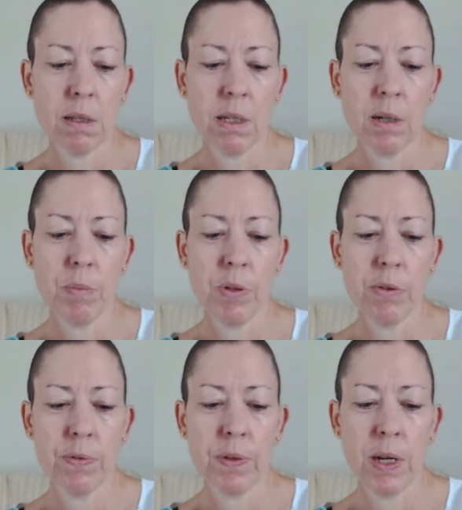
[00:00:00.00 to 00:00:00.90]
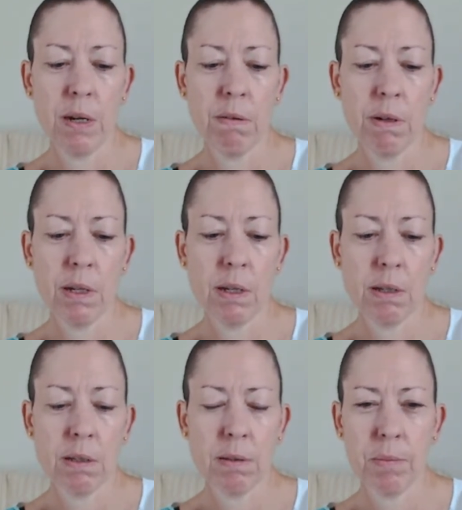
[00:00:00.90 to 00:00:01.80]
I think I put fairy.
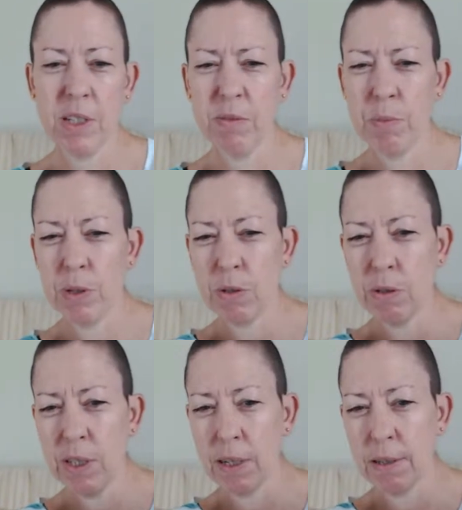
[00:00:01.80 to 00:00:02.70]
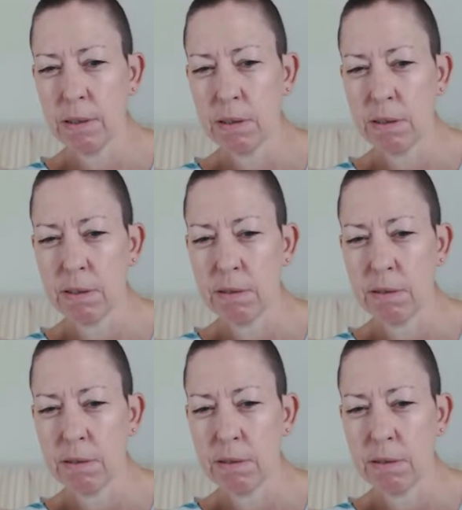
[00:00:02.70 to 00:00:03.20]
Might put goddess.